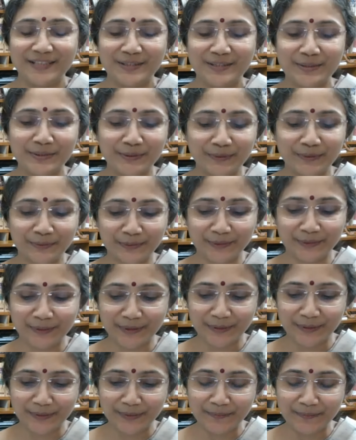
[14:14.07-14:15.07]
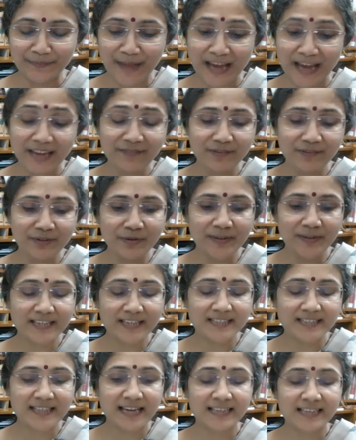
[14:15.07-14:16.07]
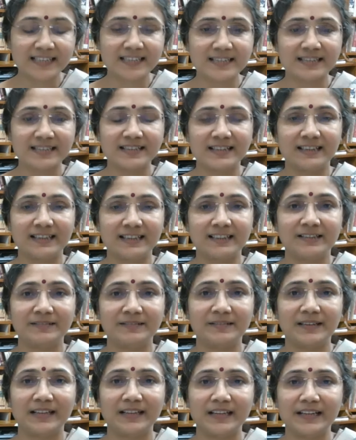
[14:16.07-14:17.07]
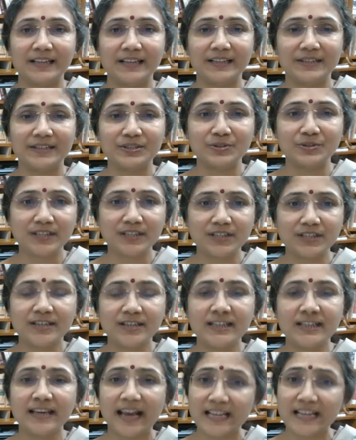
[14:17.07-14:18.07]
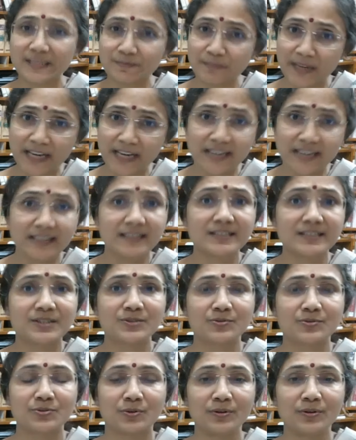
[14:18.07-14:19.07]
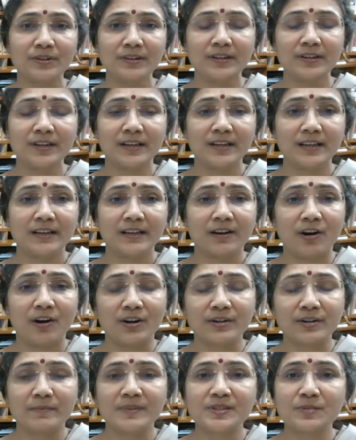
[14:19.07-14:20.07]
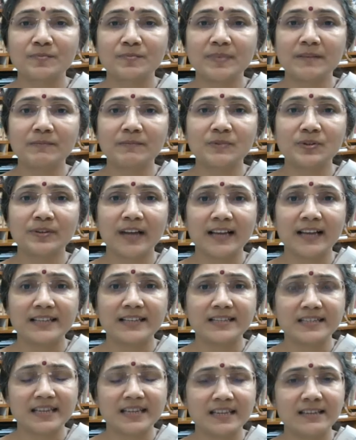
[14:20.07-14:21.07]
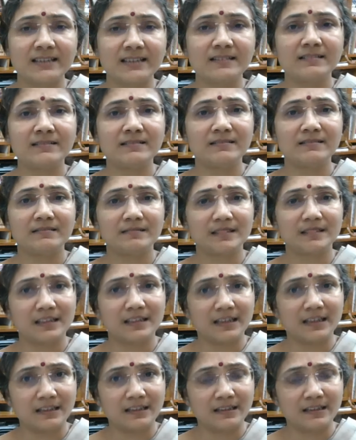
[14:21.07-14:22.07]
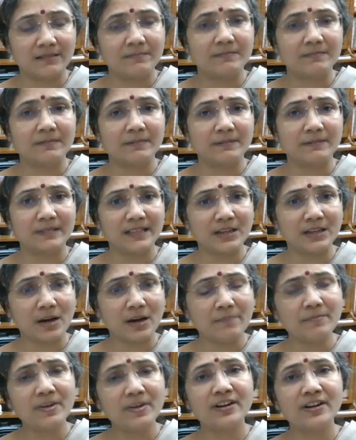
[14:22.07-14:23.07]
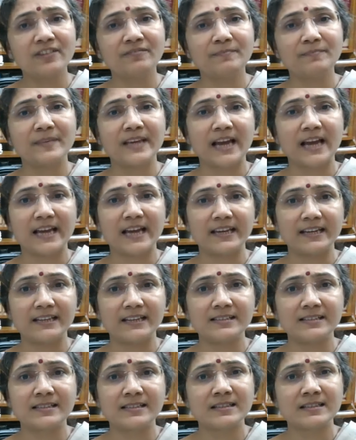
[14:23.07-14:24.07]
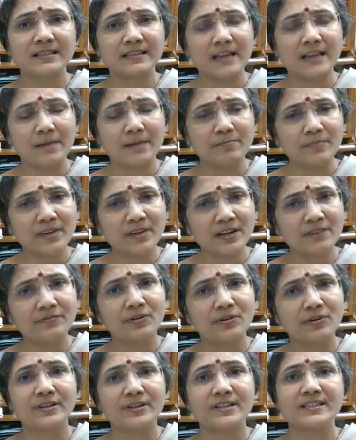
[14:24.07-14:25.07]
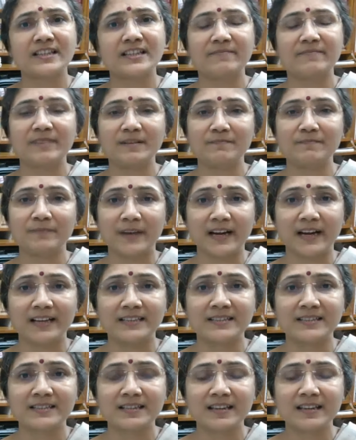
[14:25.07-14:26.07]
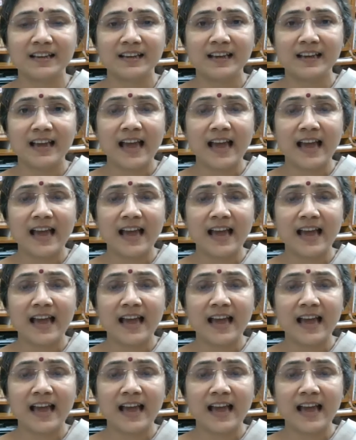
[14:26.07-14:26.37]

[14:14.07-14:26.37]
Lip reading: So my view is that judiciary has played its role. Honorable Supreme Court has taken a number of PILs, number of orders have been passed,